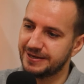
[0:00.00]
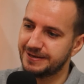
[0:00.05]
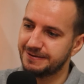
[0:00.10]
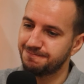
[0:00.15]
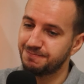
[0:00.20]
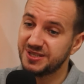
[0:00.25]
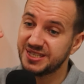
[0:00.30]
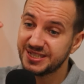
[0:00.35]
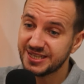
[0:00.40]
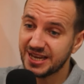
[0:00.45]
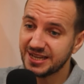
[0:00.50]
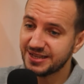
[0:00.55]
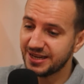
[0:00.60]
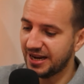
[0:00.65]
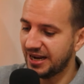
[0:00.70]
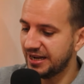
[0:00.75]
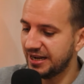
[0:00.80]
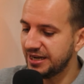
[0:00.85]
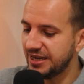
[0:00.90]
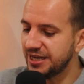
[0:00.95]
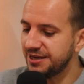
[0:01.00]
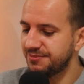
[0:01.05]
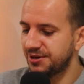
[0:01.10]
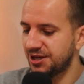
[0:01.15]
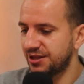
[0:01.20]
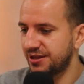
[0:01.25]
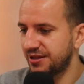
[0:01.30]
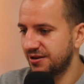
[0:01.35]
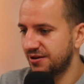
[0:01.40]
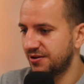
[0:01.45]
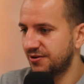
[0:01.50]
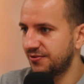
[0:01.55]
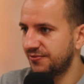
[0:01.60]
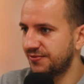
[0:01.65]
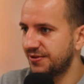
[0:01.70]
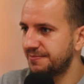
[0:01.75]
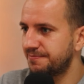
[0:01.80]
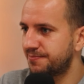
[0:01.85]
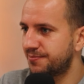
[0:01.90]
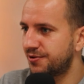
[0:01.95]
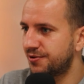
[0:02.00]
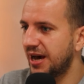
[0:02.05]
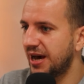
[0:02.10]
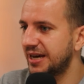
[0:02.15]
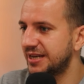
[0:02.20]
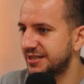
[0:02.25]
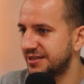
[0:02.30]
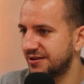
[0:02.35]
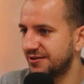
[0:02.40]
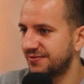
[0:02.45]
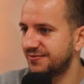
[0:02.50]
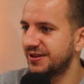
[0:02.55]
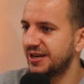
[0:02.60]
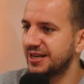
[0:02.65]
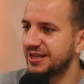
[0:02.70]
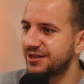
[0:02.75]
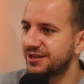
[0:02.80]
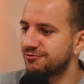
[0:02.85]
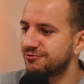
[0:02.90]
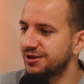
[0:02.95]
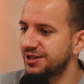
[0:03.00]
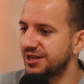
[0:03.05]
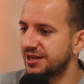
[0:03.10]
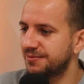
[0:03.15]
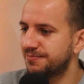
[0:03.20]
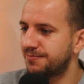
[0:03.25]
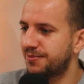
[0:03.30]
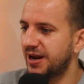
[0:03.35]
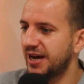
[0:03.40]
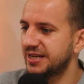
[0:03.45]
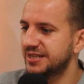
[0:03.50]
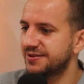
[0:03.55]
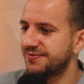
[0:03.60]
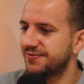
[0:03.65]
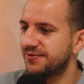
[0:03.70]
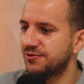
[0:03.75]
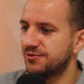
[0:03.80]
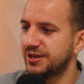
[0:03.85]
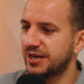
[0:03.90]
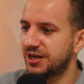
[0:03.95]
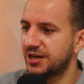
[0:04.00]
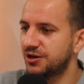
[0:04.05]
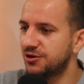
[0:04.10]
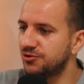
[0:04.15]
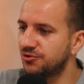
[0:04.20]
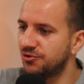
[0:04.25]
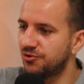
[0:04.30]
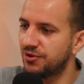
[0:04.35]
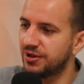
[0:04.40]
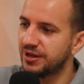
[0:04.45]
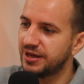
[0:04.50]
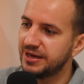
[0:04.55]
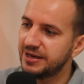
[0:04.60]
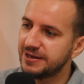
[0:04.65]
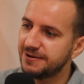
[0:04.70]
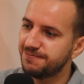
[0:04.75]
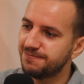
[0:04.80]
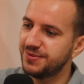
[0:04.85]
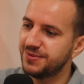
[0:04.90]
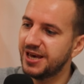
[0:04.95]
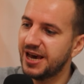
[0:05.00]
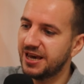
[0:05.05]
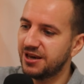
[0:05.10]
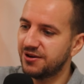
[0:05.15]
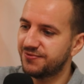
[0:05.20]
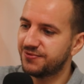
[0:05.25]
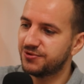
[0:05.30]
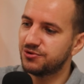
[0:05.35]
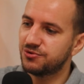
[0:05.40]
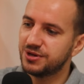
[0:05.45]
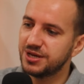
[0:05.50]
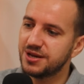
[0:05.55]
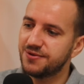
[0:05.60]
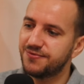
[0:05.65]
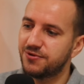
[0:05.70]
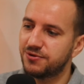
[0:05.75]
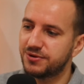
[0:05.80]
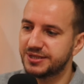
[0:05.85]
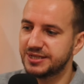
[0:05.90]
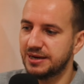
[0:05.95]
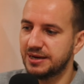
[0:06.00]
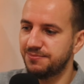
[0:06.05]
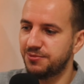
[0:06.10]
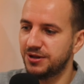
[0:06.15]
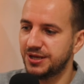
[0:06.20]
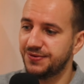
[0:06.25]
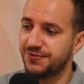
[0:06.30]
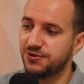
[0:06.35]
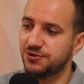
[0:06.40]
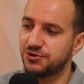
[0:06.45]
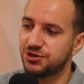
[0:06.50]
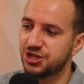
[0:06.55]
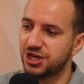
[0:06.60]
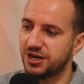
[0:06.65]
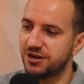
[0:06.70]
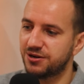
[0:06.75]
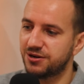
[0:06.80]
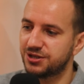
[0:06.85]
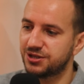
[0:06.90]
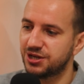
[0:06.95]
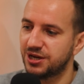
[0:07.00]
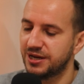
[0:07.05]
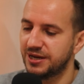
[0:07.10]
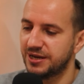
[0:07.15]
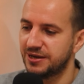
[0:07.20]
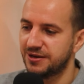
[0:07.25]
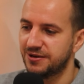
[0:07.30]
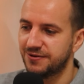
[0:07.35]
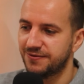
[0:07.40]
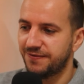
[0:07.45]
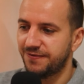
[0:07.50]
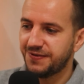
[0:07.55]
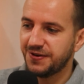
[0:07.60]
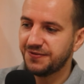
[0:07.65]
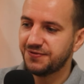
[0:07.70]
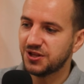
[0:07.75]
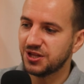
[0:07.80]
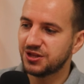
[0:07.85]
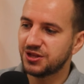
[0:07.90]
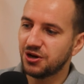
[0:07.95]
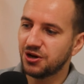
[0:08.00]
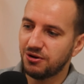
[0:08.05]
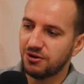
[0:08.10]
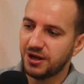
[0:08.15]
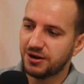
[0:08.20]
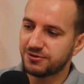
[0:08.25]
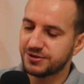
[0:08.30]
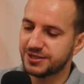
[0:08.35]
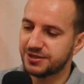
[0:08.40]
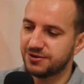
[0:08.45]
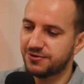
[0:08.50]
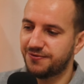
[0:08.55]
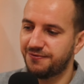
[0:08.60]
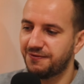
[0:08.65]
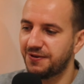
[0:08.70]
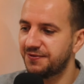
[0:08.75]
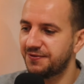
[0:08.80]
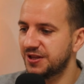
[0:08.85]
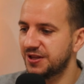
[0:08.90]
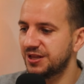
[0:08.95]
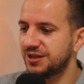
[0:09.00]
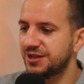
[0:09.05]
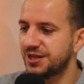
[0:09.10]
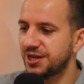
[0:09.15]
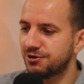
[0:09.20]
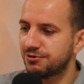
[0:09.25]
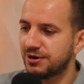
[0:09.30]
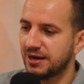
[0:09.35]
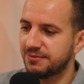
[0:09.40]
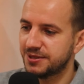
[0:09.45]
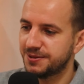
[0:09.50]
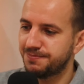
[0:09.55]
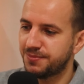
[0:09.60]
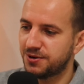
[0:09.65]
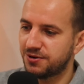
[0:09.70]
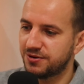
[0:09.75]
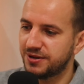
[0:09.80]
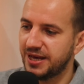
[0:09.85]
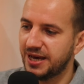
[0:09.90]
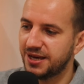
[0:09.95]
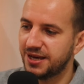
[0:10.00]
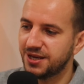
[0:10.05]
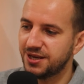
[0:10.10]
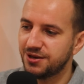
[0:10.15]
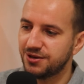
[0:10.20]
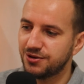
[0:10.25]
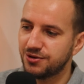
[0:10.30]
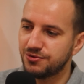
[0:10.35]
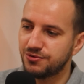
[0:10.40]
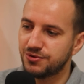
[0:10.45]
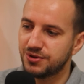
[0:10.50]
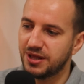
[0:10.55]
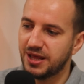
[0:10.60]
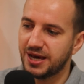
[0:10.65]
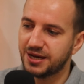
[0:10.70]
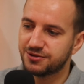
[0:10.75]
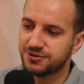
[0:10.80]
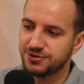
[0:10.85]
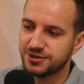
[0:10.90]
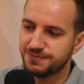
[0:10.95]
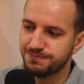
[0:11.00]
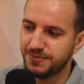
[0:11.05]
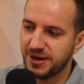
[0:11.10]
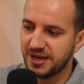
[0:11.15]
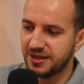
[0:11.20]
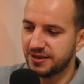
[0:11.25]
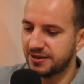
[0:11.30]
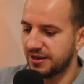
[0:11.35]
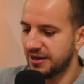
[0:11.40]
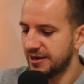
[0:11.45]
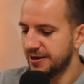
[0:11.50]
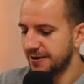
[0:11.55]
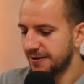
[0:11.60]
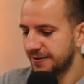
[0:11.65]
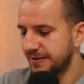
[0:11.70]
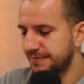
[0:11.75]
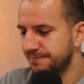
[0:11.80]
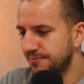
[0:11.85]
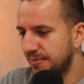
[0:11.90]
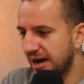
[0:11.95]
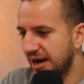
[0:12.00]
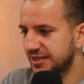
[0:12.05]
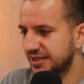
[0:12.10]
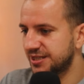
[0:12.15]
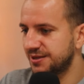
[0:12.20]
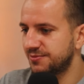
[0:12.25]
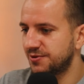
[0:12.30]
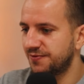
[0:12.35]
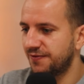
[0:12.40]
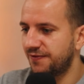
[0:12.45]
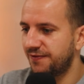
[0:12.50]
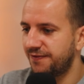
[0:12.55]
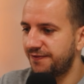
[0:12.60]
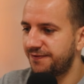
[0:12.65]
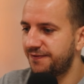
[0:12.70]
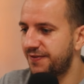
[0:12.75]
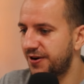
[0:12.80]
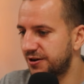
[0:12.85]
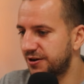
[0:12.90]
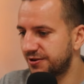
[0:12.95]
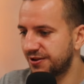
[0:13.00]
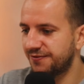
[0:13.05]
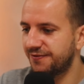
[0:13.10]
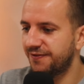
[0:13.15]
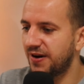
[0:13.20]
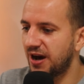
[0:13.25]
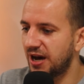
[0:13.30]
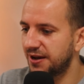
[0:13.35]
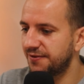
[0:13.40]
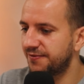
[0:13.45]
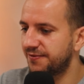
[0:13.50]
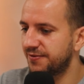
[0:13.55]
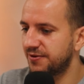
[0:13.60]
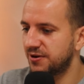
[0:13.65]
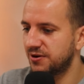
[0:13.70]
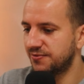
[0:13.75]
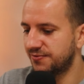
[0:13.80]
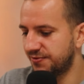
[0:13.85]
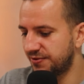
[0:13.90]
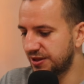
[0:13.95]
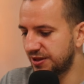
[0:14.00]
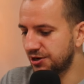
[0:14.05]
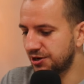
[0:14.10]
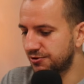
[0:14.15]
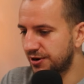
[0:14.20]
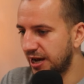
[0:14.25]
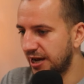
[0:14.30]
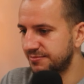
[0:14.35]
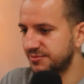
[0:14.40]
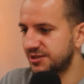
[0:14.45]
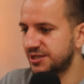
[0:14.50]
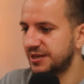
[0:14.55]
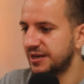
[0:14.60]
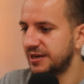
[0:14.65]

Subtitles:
set a limit of the price of the ingredient price for the whole day of cooking. For example, if you charge $50 or 50 dirhams per day, you would like to spend maximum 35 of dirhams